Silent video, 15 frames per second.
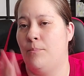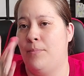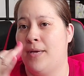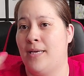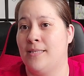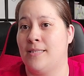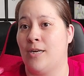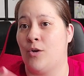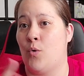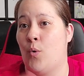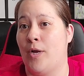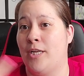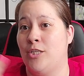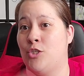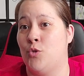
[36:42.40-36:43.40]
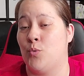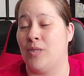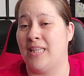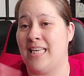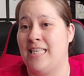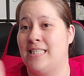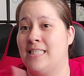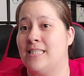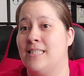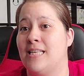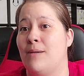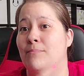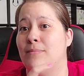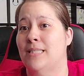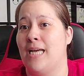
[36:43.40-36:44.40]
because they're going to release
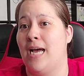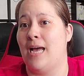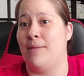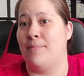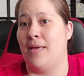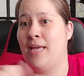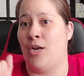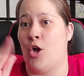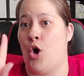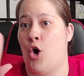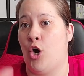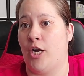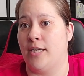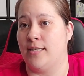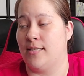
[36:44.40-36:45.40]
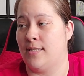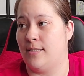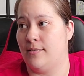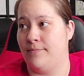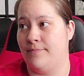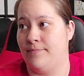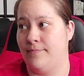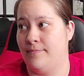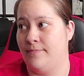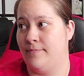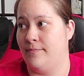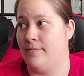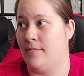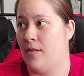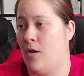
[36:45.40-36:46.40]
sometime in August.
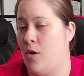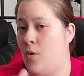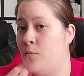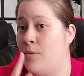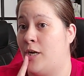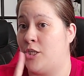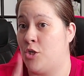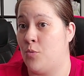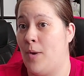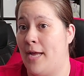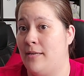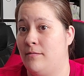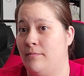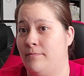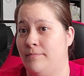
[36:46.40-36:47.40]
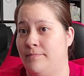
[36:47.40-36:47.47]
Not sure when.